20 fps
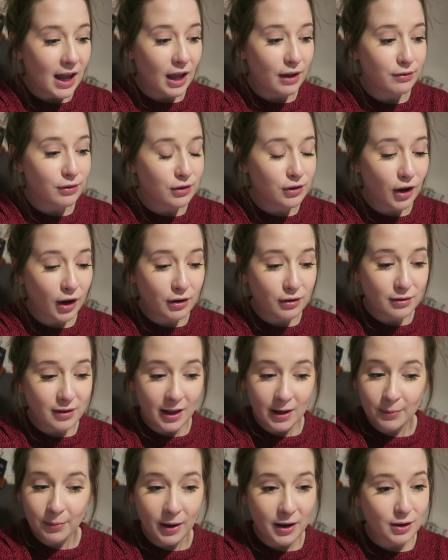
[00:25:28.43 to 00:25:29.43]
If you don't
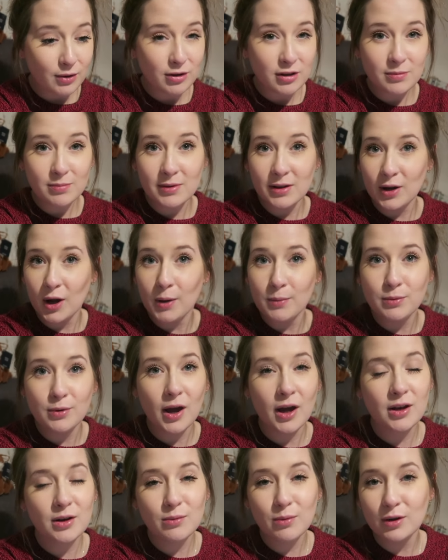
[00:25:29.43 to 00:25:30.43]
celebrate Christmas, I hope
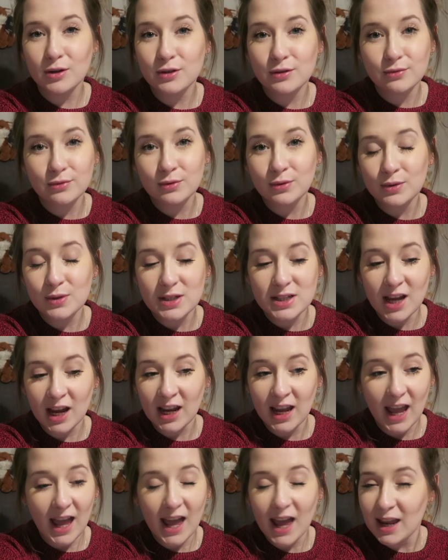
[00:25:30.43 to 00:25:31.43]
you had a wonderful
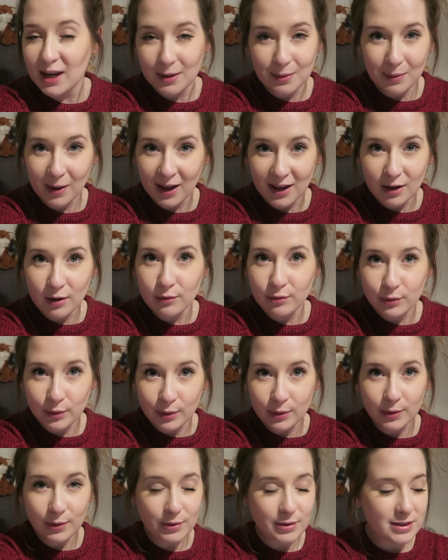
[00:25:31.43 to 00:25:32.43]
day anyway, of
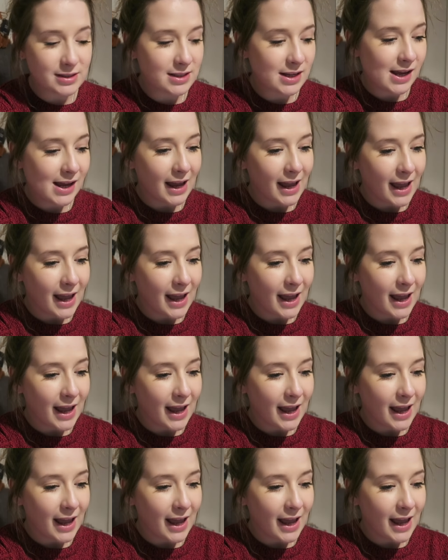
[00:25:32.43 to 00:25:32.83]
course.